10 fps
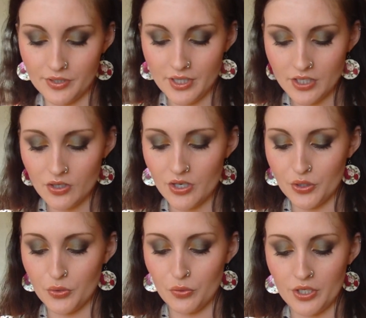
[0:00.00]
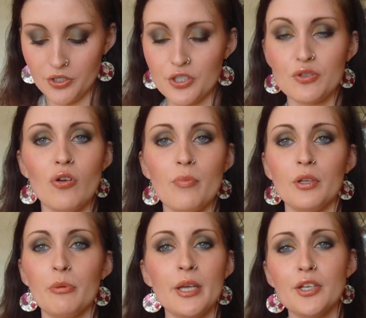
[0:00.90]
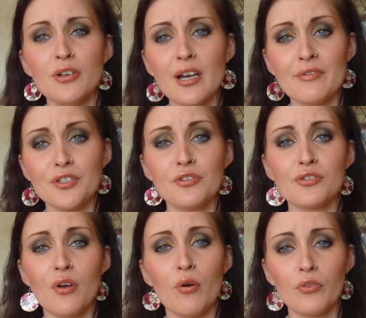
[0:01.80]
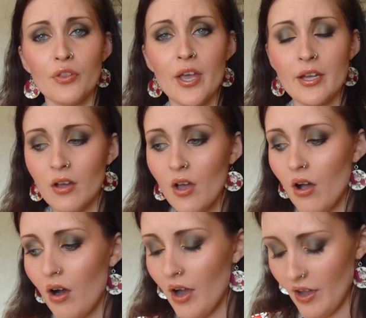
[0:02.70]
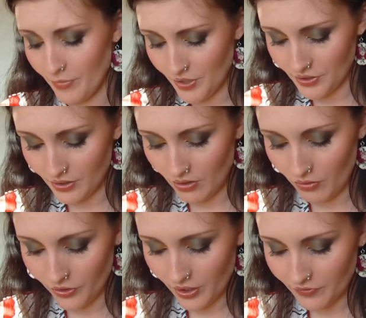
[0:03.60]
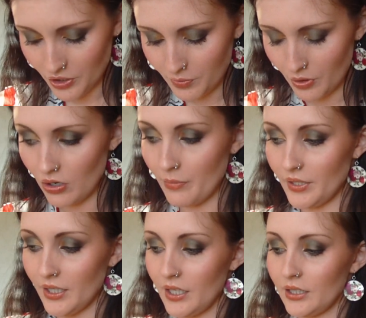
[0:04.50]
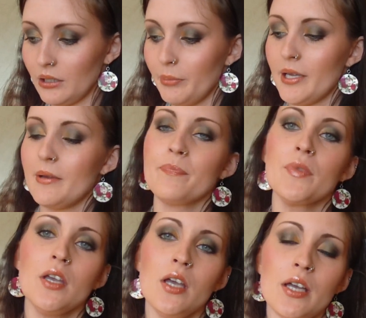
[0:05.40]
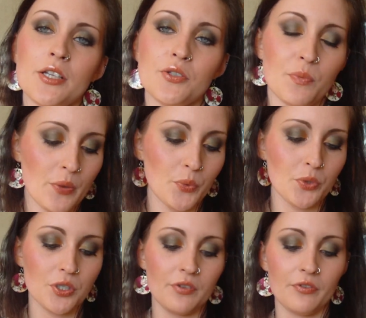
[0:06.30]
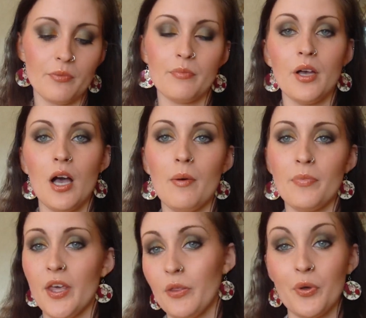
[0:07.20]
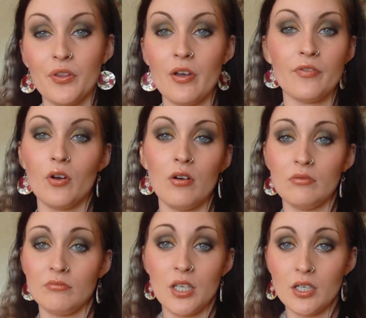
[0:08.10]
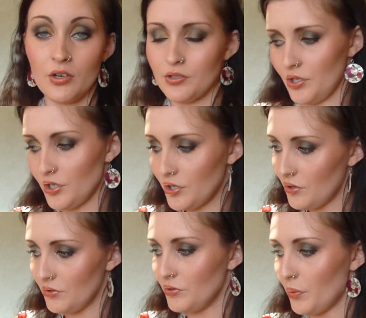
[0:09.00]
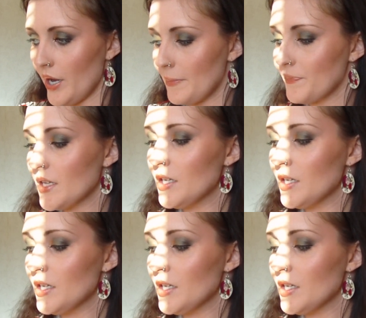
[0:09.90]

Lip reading: So that's kind of cool, and you just crumble a bit. You don't have to use the whole thing. I haven't been using the whole thing. I've just been crumbling a little bit into my water from the other one that I've got, and it goes a huge way.